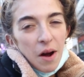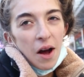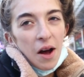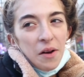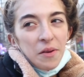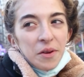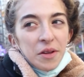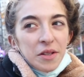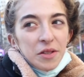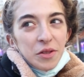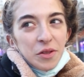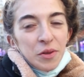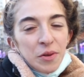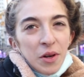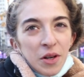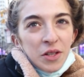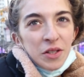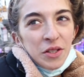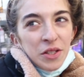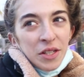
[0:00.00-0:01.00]
Probably
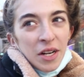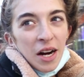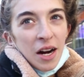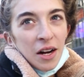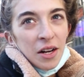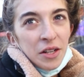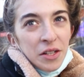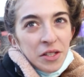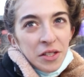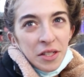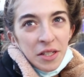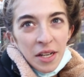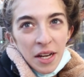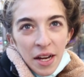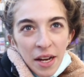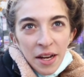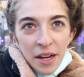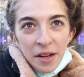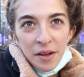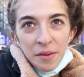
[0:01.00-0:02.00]
$200 a
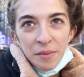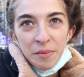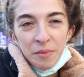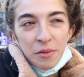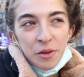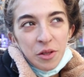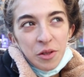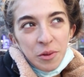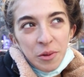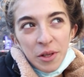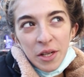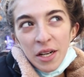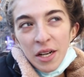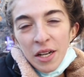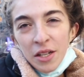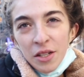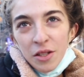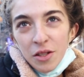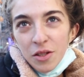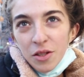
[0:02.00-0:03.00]
day between
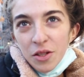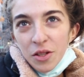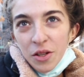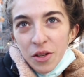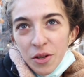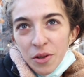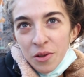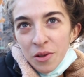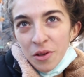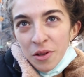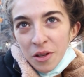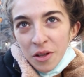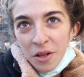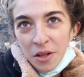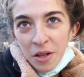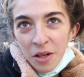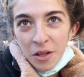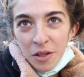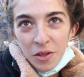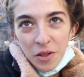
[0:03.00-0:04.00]
us two.
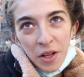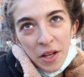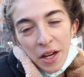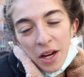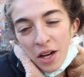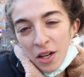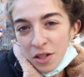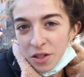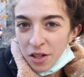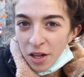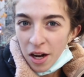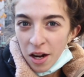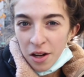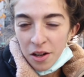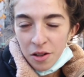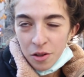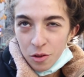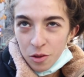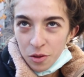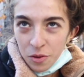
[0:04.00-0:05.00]
It's like $100
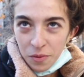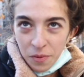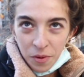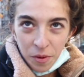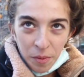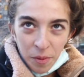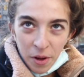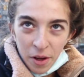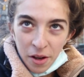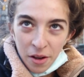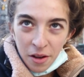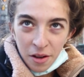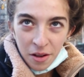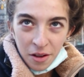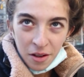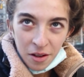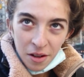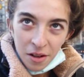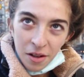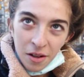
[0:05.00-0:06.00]
for
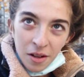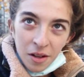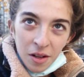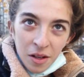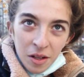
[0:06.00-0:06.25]
me.